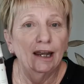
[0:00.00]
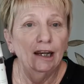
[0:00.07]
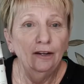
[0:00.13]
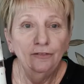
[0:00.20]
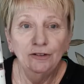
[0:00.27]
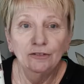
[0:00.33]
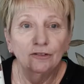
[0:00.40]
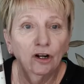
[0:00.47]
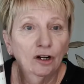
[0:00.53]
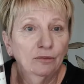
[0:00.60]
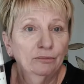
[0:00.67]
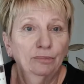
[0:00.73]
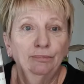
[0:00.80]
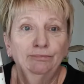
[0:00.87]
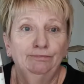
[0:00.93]
If you've
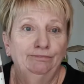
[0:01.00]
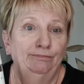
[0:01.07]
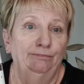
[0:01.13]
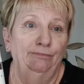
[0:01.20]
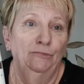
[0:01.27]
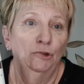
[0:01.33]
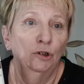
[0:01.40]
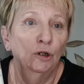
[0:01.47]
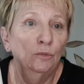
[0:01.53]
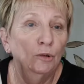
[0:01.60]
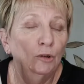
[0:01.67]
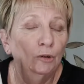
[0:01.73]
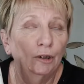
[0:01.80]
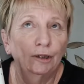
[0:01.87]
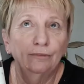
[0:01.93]
got
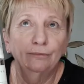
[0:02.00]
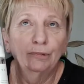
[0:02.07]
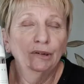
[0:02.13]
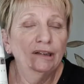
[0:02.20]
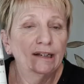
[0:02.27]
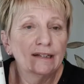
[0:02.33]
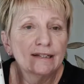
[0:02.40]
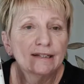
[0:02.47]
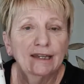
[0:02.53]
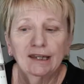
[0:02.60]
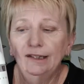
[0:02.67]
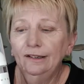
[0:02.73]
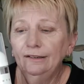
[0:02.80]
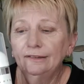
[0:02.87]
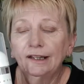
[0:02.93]
normal and brilliant
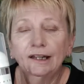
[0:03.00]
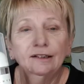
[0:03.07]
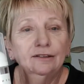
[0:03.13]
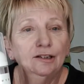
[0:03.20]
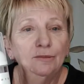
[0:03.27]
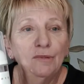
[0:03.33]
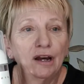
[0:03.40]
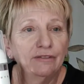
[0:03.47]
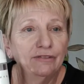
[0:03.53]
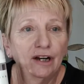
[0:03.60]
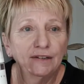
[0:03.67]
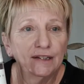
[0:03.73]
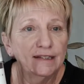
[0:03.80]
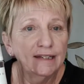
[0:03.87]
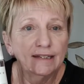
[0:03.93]
skin, then you might
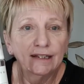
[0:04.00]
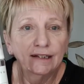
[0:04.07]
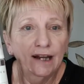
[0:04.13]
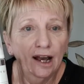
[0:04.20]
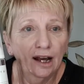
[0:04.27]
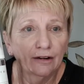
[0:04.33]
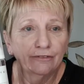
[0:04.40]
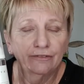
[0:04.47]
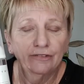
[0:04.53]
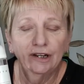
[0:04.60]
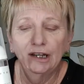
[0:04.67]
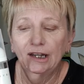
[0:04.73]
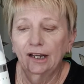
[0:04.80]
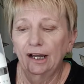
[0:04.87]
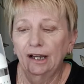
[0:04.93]
find this is enough.
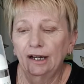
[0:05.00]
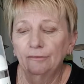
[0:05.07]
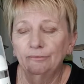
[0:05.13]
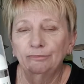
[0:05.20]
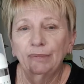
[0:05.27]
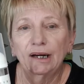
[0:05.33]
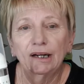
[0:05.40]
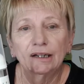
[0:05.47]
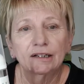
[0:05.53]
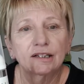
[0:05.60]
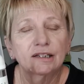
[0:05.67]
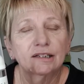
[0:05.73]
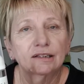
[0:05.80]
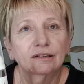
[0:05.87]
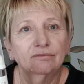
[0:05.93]

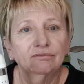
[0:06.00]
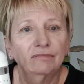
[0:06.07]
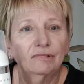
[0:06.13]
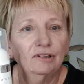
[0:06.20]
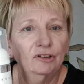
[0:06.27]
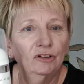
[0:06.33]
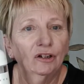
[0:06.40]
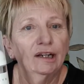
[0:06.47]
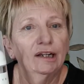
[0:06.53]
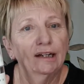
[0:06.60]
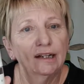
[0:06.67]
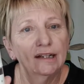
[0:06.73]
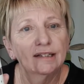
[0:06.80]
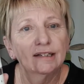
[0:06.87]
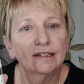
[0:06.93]
But you know, it
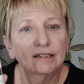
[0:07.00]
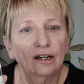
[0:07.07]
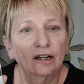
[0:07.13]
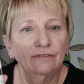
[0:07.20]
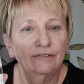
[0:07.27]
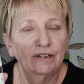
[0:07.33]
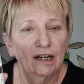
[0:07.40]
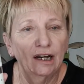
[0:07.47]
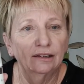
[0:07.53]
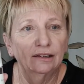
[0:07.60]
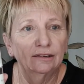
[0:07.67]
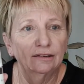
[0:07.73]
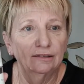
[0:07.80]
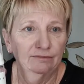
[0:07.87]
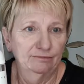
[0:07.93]
is designed for
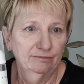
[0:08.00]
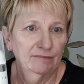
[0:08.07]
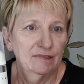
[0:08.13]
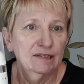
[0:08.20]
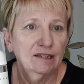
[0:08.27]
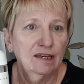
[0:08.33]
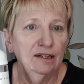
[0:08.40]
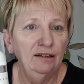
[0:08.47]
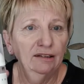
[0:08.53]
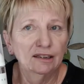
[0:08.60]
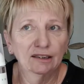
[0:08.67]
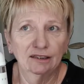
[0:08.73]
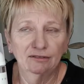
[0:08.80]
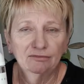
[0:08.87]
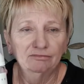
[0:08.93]
younger skin,
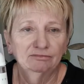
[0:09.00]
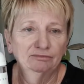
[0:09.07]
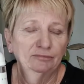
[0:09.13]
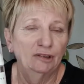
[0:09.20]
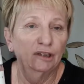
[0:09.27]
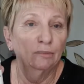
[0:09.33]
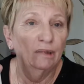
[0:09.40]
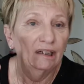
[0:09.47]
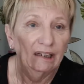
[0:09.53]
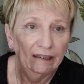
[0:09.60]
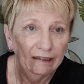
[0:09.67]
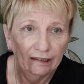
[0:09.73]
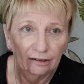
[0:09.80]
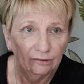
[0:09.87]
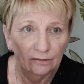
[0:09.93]
the
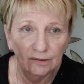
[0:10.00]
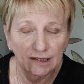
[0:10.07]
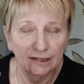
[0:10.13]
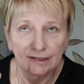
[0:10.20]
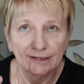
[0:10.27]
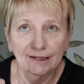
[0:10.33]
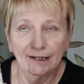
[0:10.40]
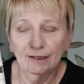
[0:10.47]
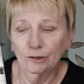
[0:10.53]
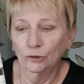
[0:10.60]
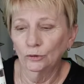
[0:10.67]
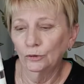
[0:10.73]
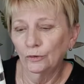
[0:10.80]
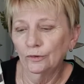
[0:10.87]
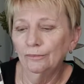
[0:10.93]
millennials as they
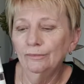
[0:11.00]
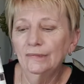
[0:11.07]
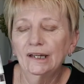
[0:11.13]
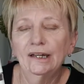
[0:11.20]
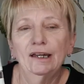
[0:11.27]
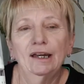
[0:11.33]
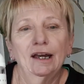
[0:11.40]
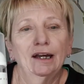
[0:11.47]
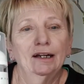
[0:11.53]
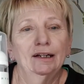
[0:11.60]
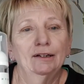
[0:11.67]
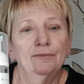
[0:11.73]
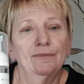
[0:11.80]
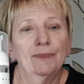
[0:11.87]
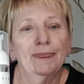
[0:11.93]
call
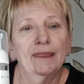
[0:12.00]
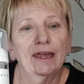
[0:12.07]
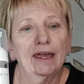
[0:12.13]
them.